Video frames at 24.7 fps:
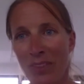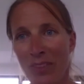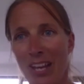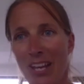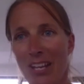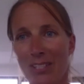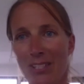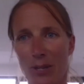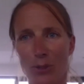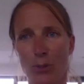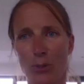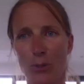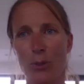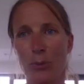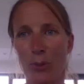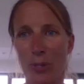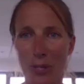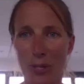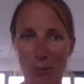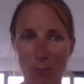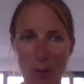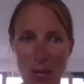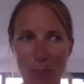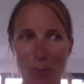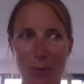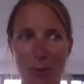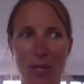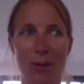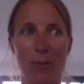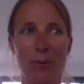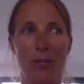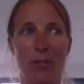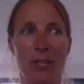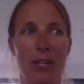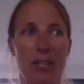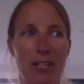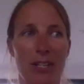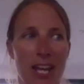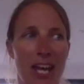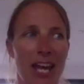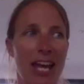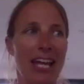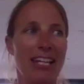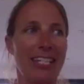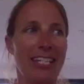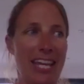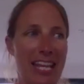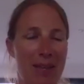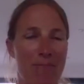So I was always one of those people that could
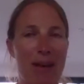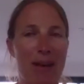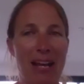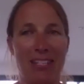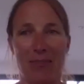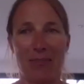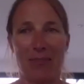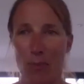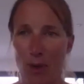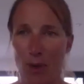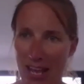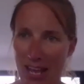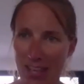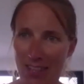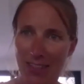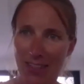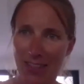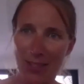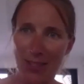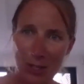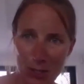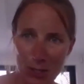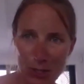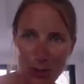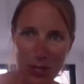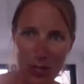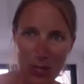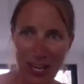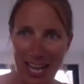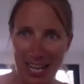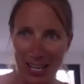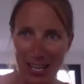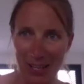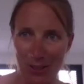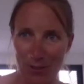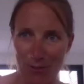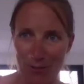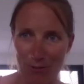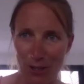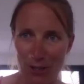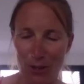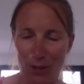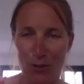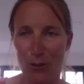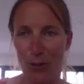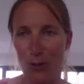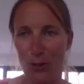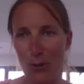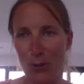take a massive breath, do their length of
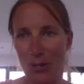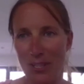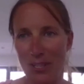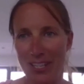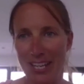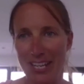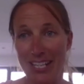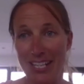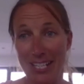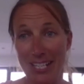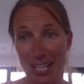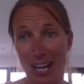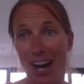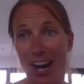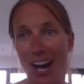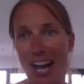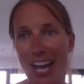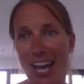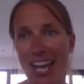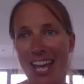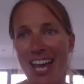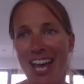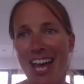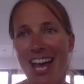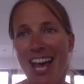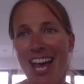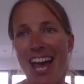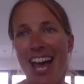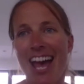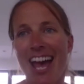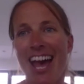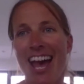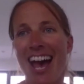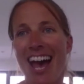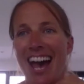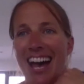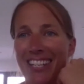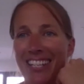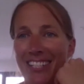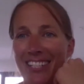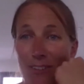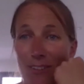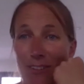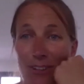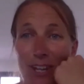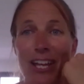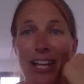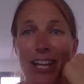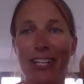front crawl, and then die. And so
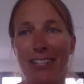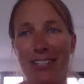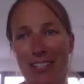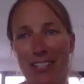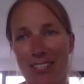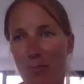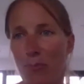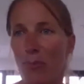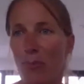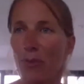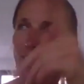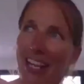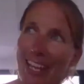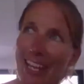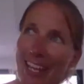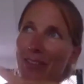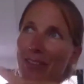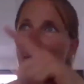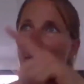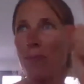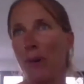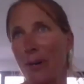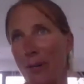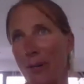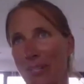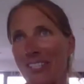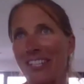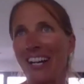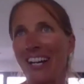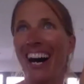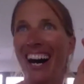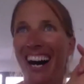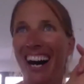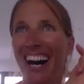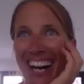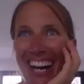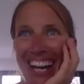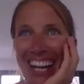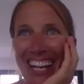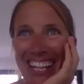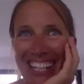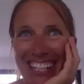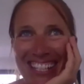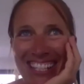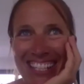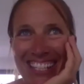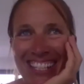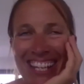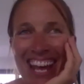I've learned to breathe on both
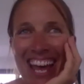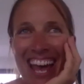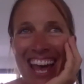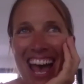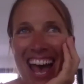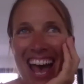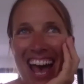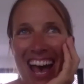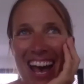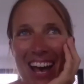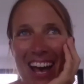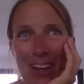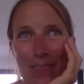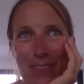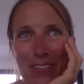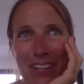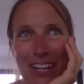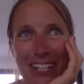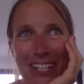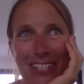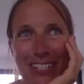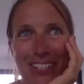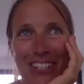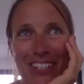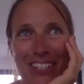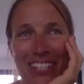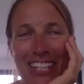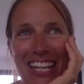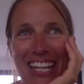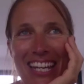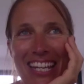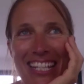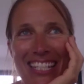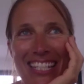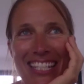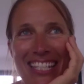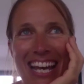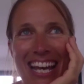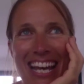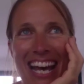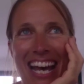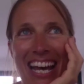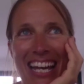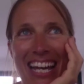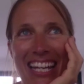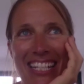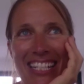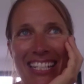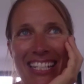sides over the last 2 years,
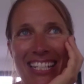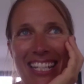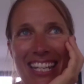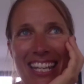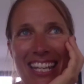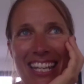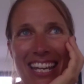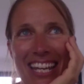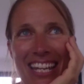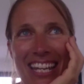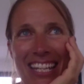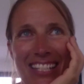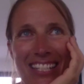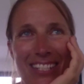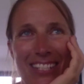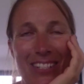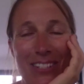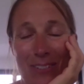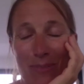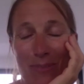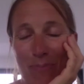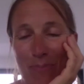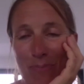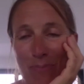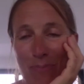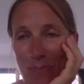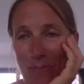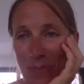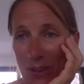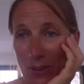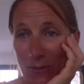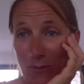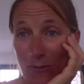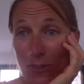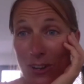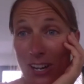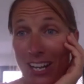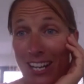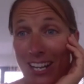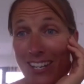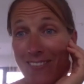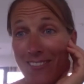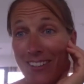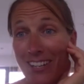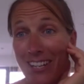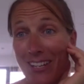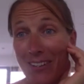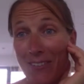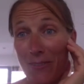and it's just been really,
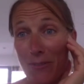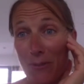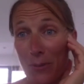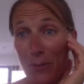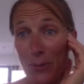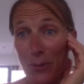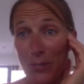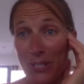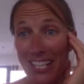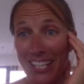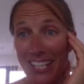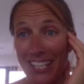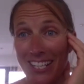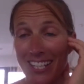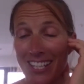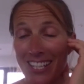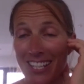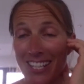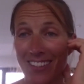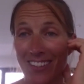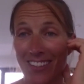really rewarding.